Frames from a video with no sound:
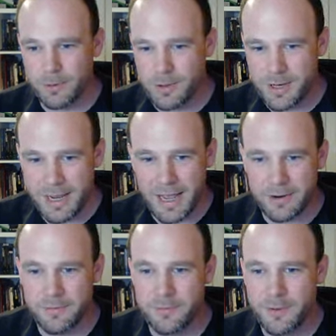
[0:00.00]
You can kind
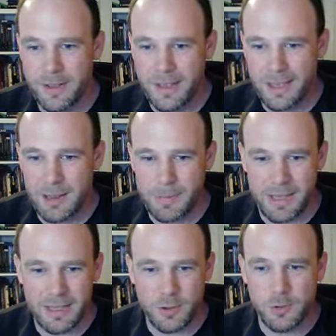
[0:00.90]
of it'll be
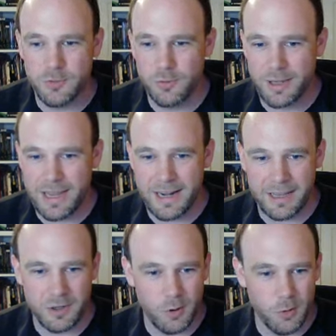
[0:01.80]
useful in
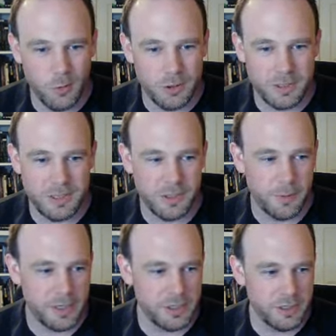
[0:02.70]
like court
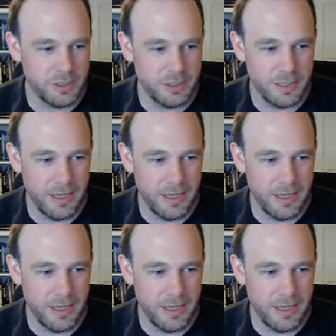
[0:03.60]
situations.